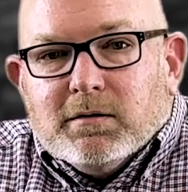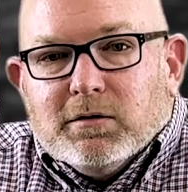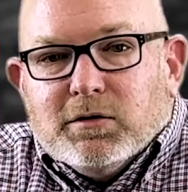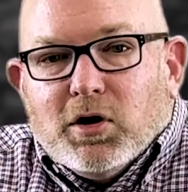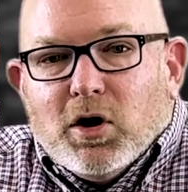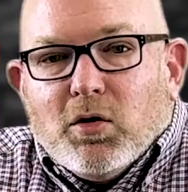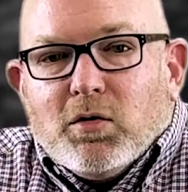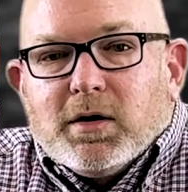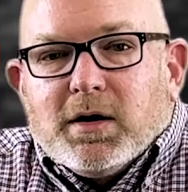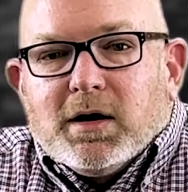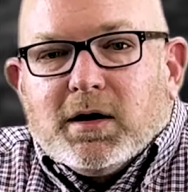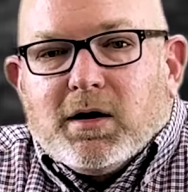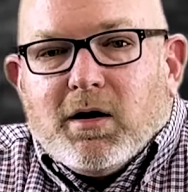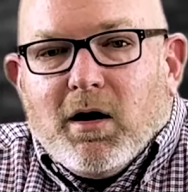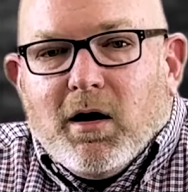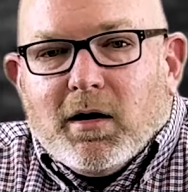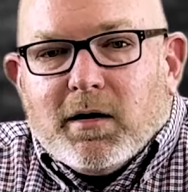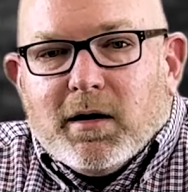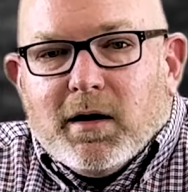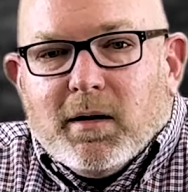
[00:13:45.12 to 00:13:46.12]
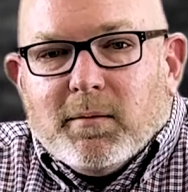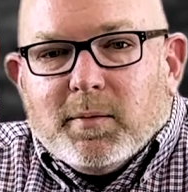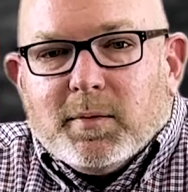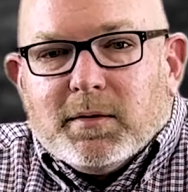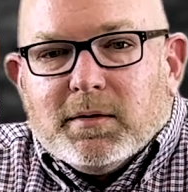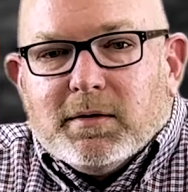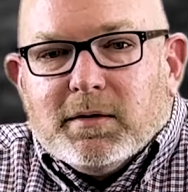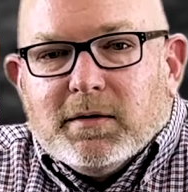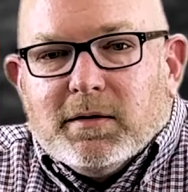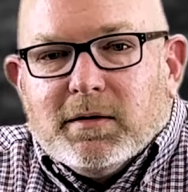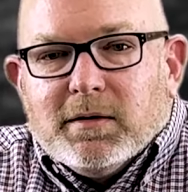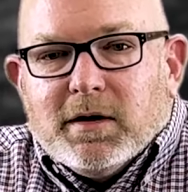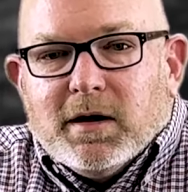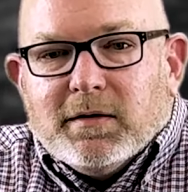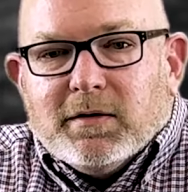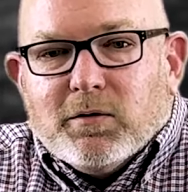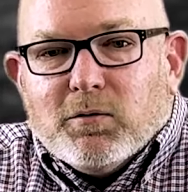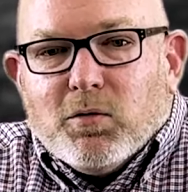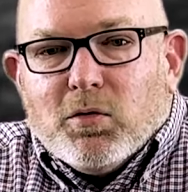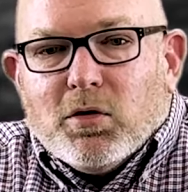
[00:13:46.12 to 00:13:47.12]
Don't get caught up
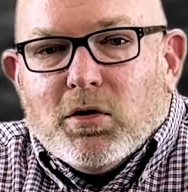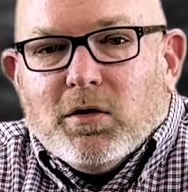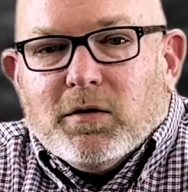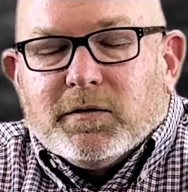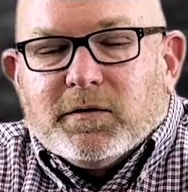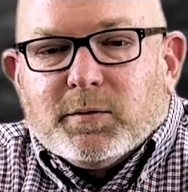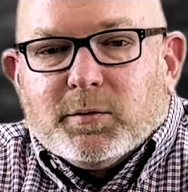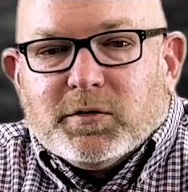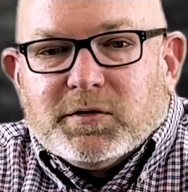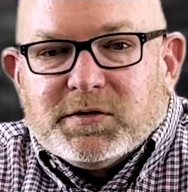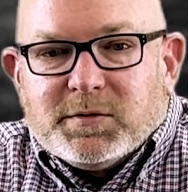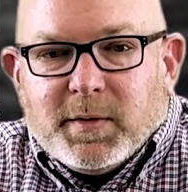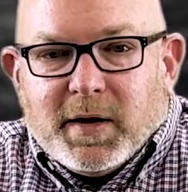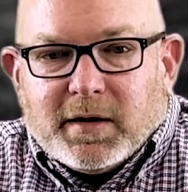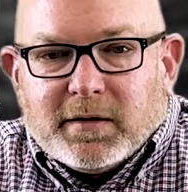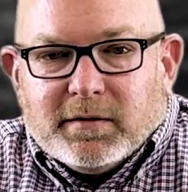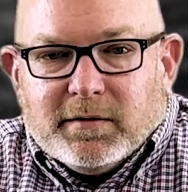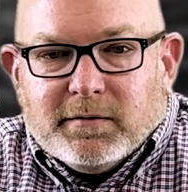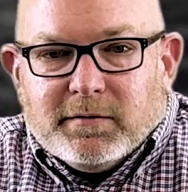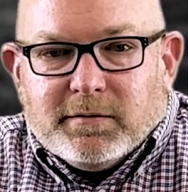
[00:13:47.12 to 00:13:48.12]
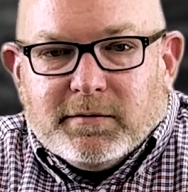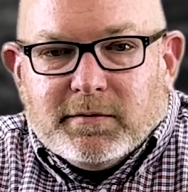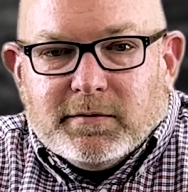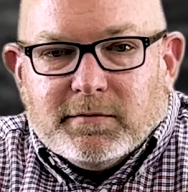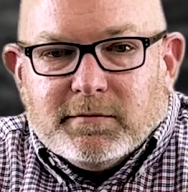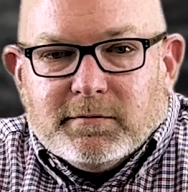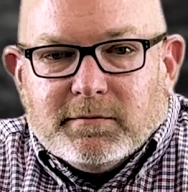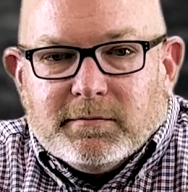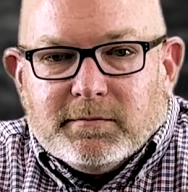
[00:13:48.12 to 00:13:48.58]
in the world's perspective.